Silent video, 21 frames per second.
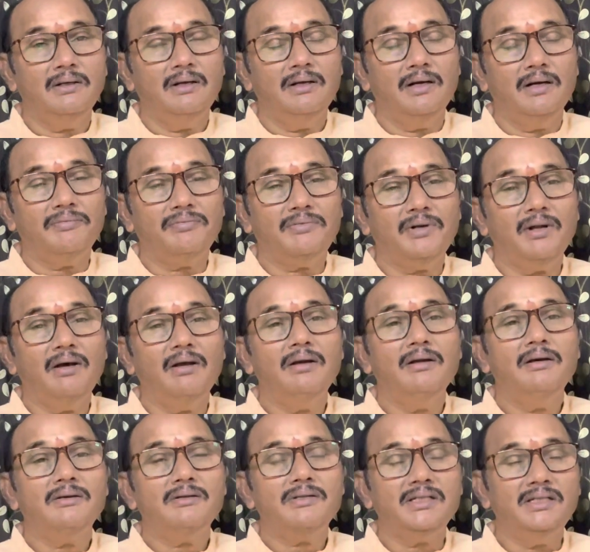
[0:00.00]
After
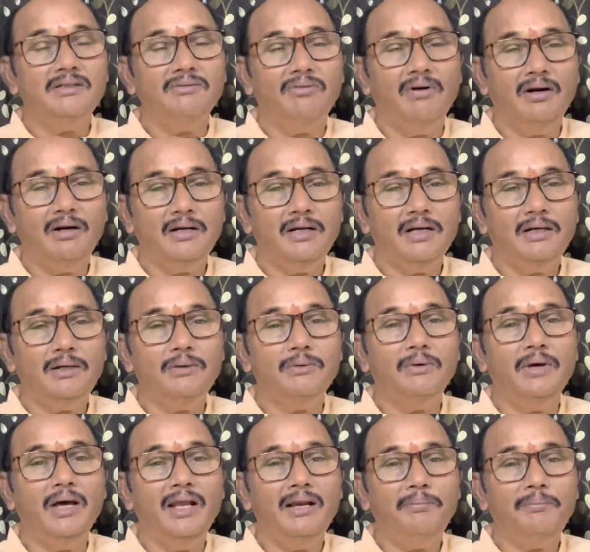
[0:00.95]
all, she wanted to
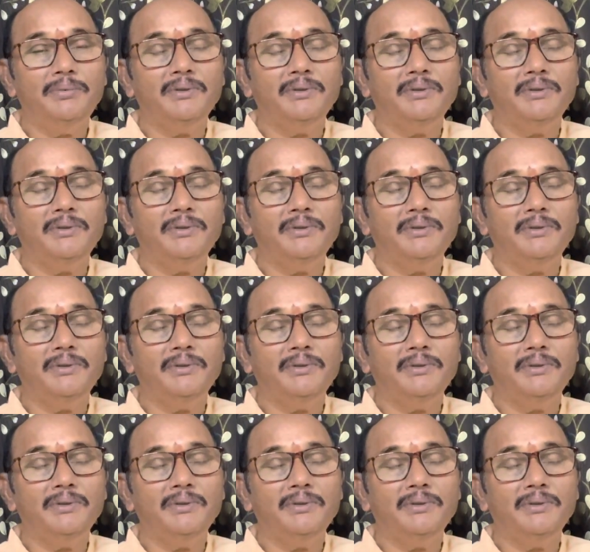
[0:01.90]
help